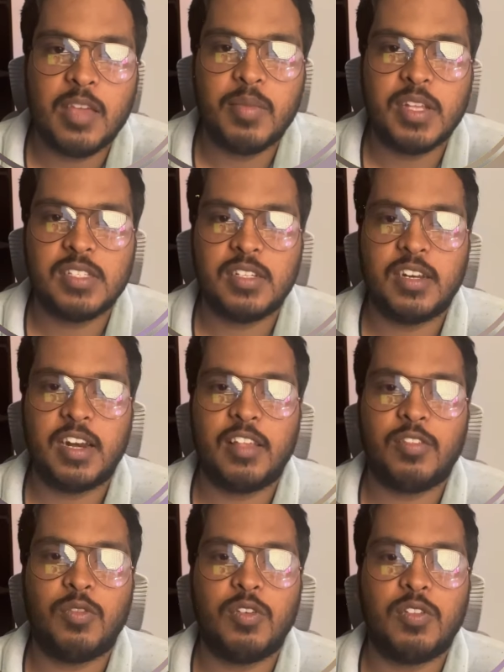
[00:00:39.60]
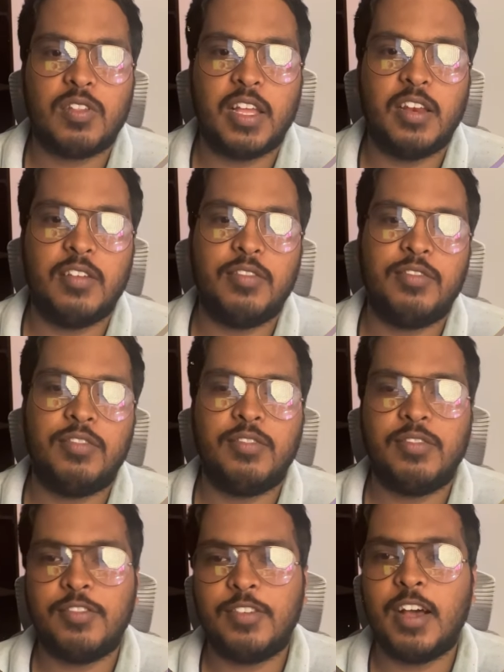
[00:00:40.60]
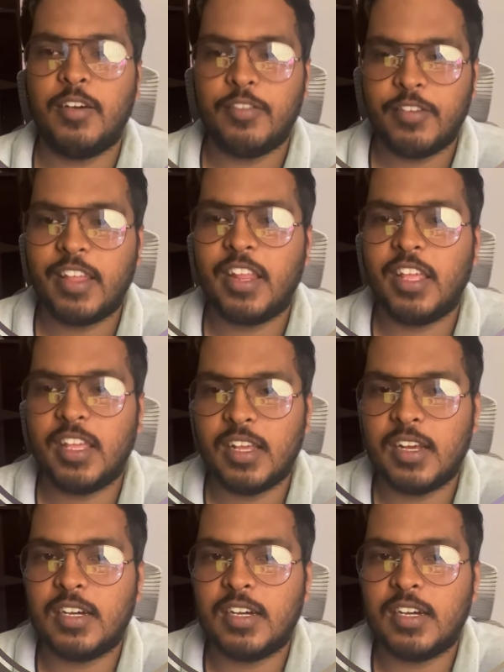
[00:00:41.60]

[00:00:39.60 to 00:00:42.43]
image, the dress was kind of a very